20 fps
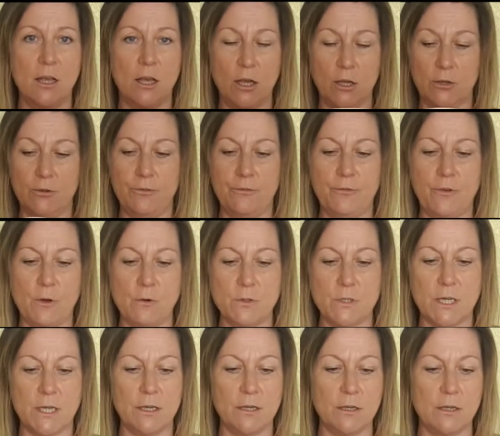I'm going to fold
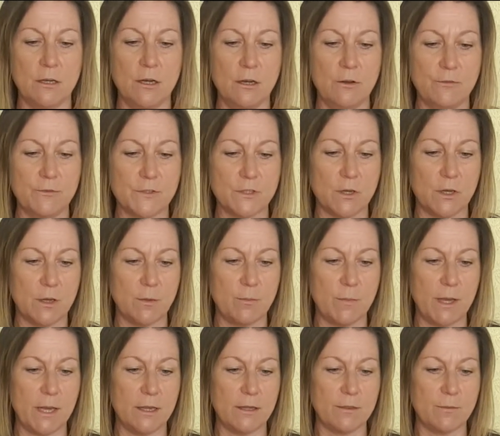it in half so I can
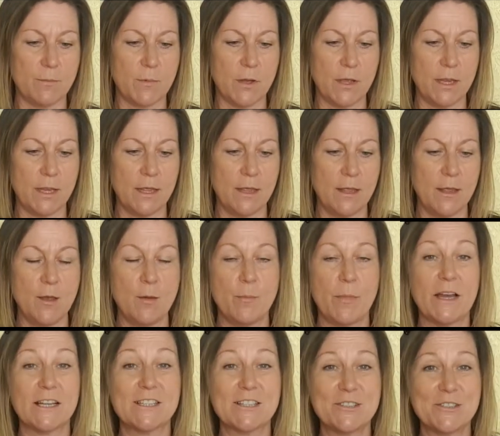make my
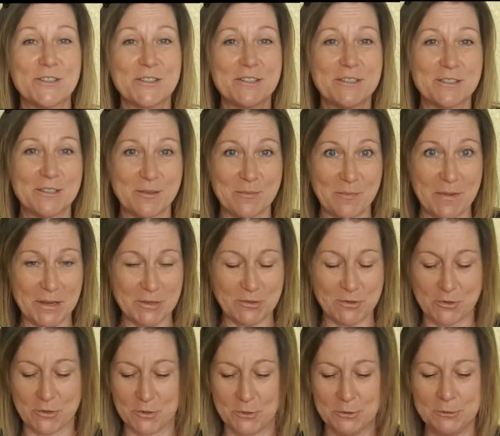pattern nice and
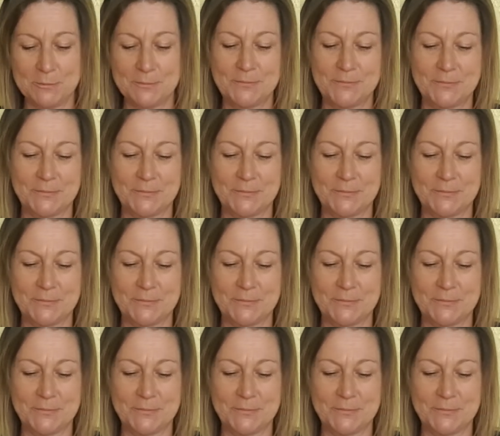symmetrical.